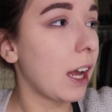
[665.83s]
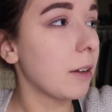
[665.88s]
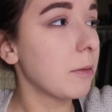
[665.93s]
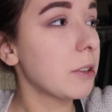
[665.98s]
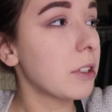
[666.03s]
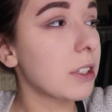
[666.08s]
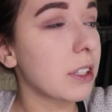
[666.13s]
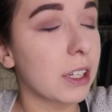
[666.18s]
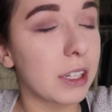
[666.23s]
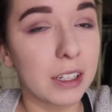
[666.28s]
I'm
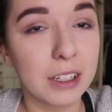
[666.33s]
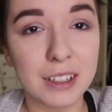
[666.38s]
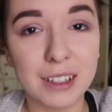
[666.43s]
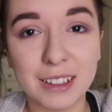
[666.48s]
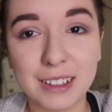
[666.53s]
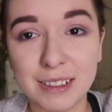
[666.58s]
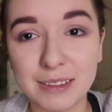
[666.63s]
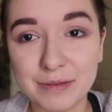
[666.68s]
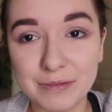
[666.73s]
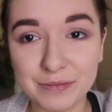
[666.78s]
just
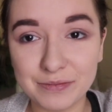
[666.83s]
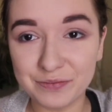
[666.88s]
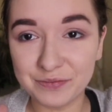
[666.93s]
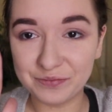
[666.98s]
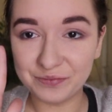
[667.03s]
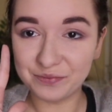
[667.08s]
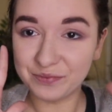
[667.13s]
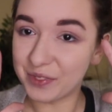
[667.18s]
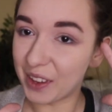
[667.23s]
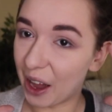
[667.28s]
gonna
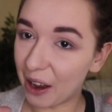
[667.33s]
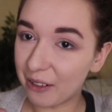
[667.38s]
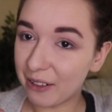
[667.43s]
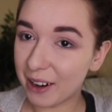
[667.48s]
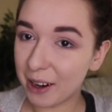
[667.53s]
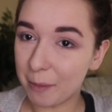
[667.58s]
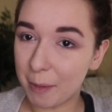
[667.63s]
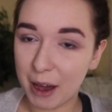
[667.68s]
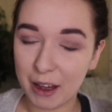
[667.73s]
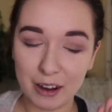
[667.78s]
not
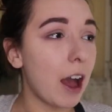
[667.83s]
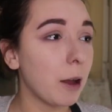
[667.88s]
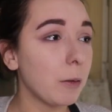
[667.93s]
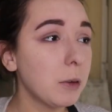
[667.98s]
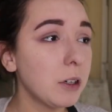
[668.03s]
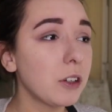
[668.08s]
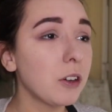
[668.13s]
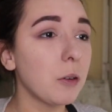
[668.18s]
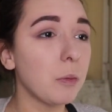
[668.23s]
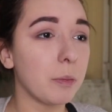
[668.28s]
worry about it. I'm
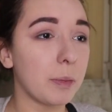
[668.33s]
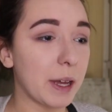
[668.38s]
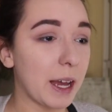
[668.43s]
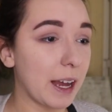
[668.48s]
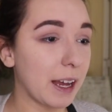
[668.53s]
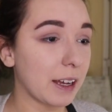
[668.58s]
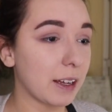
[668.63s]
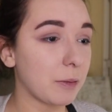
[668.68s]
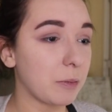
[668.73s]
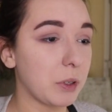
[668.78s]
gonna go
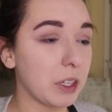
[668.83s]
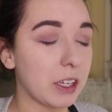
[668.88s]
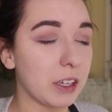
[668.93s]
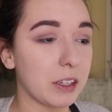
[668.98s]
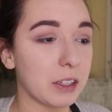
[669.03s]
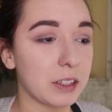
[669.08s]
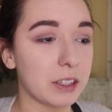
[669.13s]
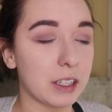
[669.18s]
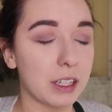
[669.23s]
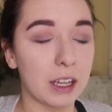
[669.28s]
back
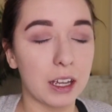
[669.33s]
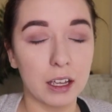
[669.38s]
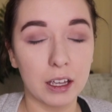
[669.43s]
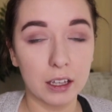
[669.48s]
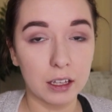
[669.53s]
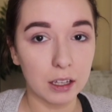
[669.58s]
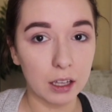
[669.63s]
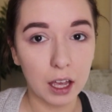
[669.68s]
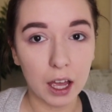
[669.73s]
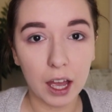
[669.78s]
because
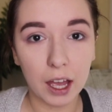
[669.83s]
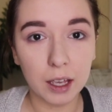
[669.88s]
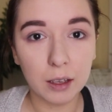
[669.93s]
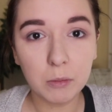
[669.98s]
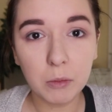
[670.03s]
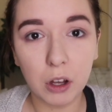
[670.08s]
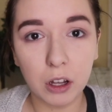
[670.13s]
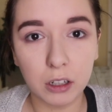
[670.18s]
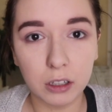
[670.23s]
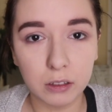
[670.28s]

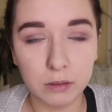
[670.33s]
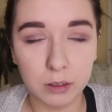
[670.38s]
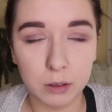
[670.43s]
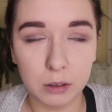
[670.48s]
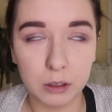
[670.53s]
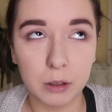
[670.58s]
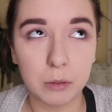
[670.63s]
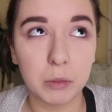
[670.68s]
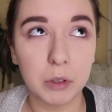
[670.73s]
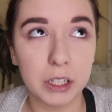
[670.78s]
I'm all
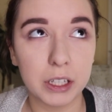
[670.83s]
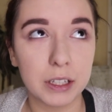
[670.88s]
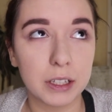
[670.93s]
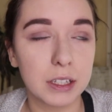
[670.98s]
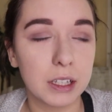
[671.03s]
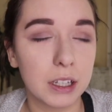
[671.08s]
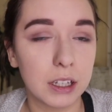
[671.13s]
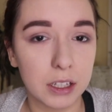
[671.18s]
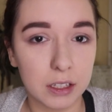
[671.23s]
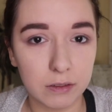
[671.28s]
over the
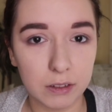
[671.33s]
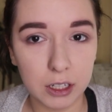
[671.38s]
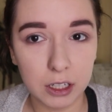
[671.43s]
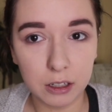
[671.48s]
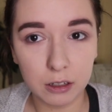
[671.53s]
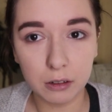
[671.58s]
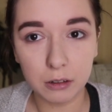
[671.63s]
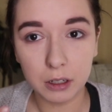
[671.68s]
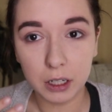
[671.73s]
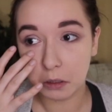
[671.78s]
place in this
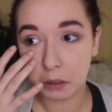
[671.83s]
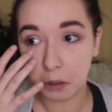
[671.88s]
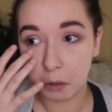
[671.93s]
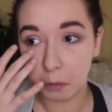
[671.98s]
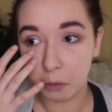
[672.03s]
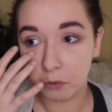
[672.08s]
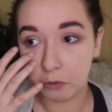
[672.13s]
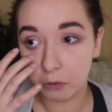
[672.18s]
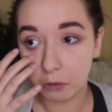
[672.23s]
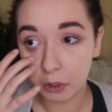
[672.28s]
video. So
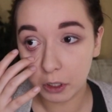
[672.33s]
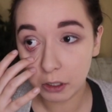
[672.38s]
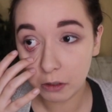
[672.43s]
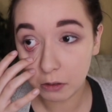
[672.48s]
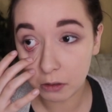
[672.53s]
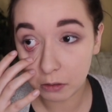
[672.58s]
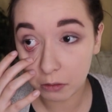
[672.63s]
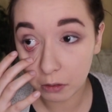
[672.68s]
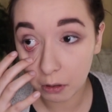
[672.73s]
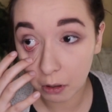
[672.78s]
before you
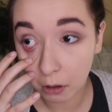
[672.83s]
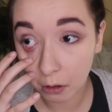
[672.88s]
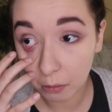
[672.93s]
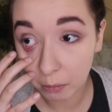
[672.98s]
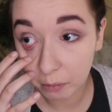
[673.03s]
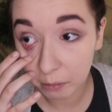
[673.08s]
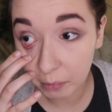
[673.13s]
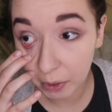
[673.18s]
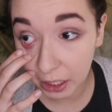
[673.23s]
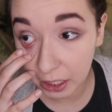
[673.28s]
do the whole
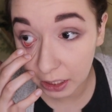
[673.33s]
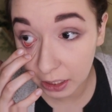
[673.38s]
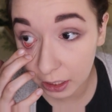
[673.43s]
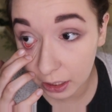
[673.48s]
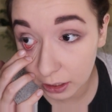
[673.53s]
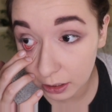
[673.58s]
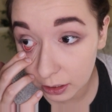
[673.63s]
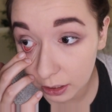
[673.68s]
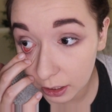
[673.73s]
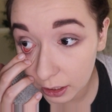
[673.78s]

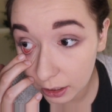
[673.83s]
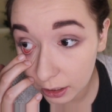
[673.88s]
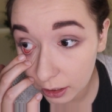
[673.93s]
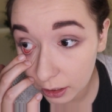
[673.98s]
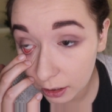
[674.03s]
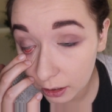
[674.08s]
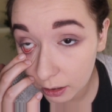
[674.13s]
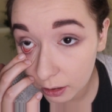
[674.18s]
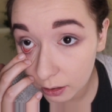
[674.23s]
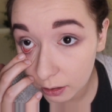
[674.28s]
baking
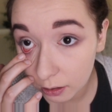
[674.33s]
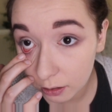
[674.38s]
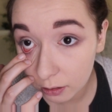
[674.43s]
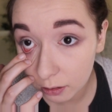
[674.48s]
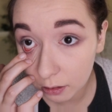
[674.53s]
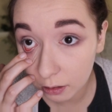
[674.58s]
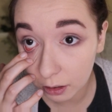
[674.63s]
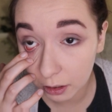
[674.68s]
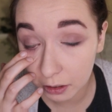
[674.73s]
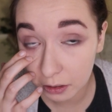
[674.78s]
thing,
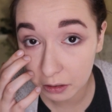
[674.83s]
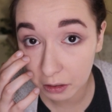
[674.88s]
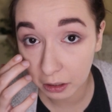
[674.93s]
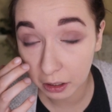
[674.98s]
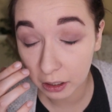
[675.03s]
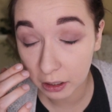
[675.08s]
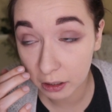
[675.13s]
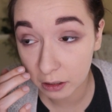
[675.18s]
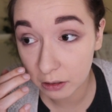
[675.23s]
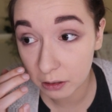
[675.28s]
hold on,
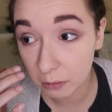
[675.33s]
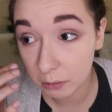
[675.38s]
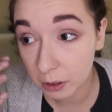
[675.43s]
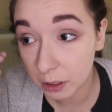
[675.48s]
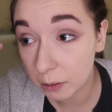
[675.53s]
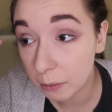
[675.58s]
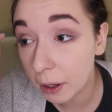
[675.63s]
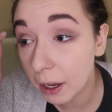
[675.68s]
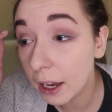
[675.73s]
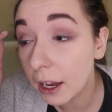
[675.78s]
sorry, there's something
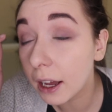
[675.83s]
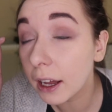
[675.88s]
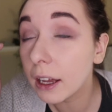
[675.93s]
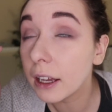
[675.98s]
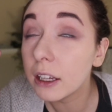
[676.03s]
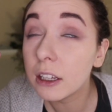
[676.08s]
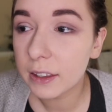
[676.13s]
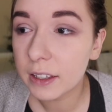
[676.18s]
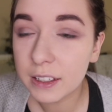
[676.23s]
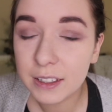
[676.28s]
in my eye.
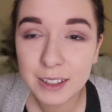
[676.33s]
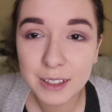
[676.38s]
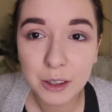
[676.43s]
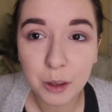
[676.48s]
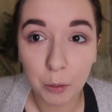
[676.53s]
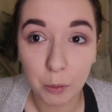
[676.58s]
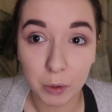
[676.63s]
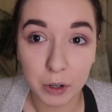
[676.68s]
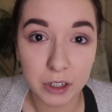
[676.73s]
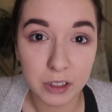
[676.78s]
This is
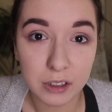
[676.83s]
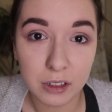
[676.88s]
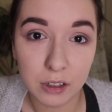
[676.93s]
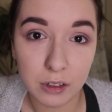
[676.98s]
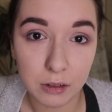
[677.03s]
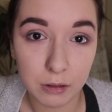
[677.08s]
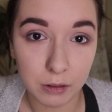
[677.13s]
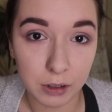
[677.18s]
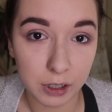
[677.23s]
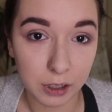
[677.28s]
the worst
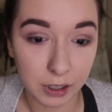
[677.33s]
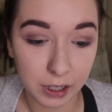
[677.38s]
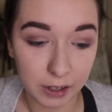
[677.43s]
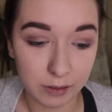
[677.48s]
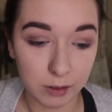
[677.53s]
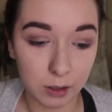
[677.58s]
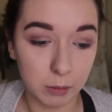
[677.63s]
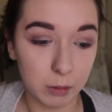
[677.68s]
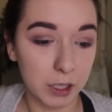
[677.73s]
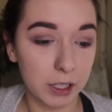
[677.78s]
tutorial
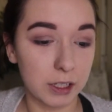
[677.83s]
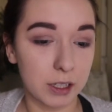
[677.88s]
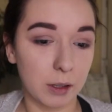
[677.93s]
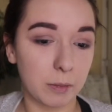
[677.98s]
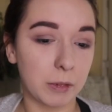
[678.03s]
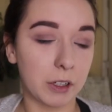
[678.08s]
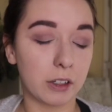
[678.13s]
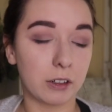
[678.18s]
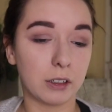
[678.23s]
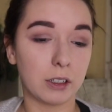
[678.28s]
ever because
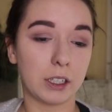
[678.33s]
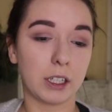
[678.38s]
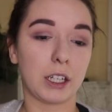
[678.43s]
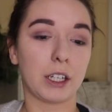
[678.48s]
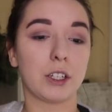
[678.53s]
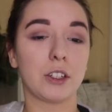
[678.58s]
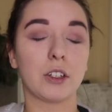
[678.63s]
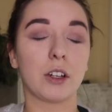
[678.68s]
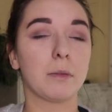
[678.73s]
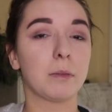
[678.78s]
I'm literally
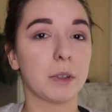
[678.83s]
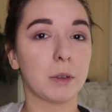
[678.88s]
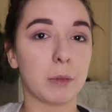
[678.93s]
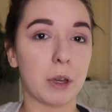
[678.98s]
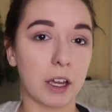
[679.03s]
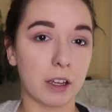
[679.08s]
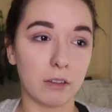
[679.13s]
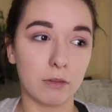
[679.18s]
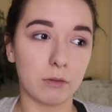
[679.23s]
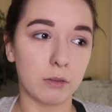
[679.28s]
like jumping
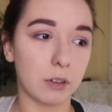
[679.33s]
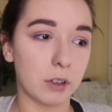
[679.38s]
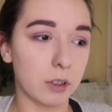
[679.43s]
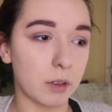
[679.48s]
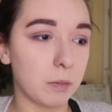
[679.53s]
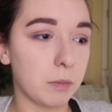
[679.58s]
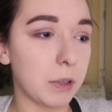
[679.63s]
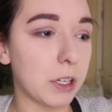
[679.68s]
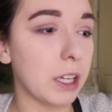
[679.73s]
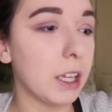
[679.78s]
back and forth.
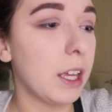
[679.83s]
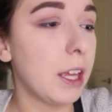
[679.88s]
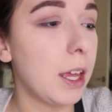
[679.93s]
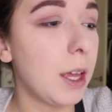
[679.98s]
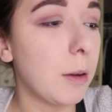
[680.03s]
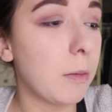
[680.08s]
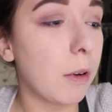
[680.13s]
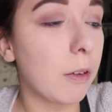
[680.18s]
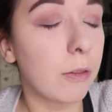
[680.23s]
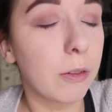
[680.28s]
But
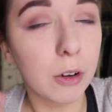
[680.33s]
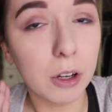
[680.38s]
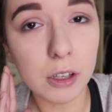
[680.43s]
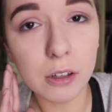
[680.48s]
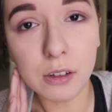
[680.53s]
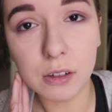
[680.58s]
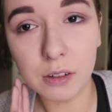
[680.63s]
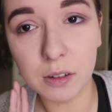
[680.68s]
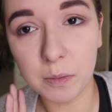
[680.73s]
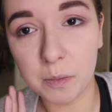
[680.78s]
before you
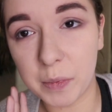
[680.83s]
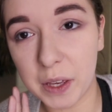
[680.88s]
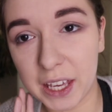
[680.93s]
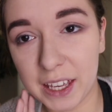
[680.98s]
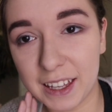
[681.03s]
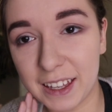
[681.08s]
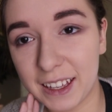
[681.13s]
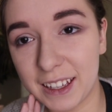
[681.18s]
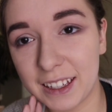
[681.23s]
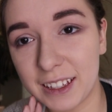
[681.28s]
do the
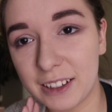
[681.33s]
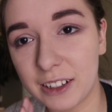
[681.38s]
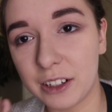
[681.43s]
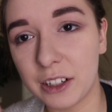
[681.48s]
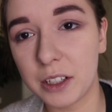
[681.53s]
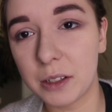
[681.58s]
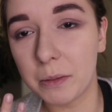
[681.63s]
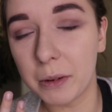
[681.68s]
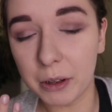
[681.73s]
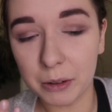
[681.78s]
baking, you're
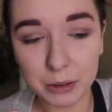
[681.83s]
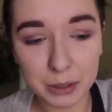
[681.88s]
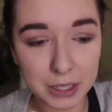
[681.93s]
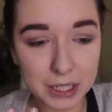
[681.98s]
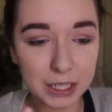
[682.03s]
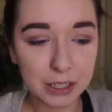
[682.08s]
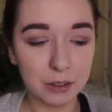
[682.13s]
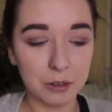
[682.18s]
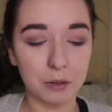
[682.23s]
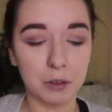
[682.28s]
supposed
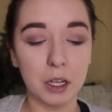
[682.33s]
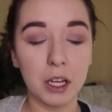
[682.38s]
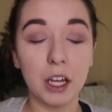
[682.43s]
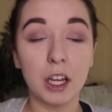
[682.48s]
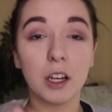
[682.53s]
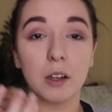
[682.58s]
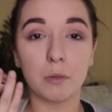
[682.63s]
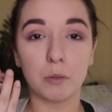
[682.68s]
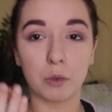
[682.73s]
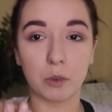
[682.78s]
to
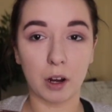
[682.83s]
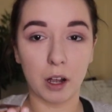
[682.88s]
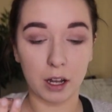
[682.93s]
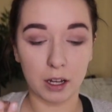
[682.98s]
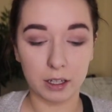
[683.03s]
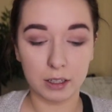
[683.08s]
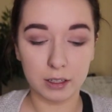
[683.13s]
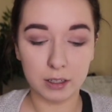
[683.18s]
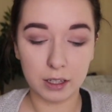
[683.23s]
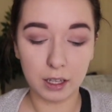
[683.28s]

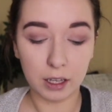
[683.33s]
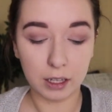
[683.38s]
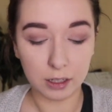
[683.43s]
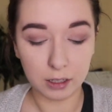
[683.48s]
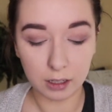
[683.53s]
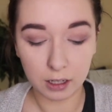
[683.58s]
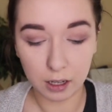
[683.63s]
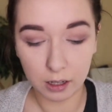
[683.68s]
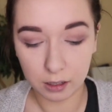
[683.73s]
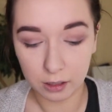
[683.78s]
bronze
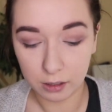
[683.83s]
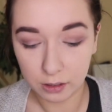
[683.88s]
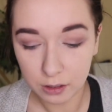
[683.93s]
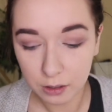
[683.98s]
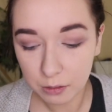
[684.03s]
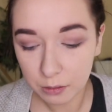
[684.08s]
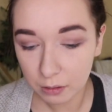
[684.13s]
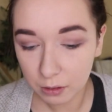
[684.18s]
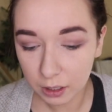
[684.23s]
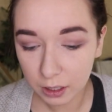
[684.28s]
and
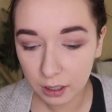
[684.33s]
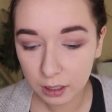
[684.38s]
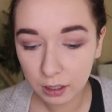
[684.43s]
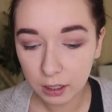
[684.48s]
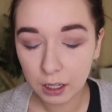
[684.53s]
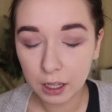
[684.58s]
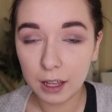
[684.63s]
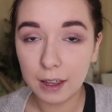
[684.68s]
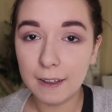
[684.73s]
contour.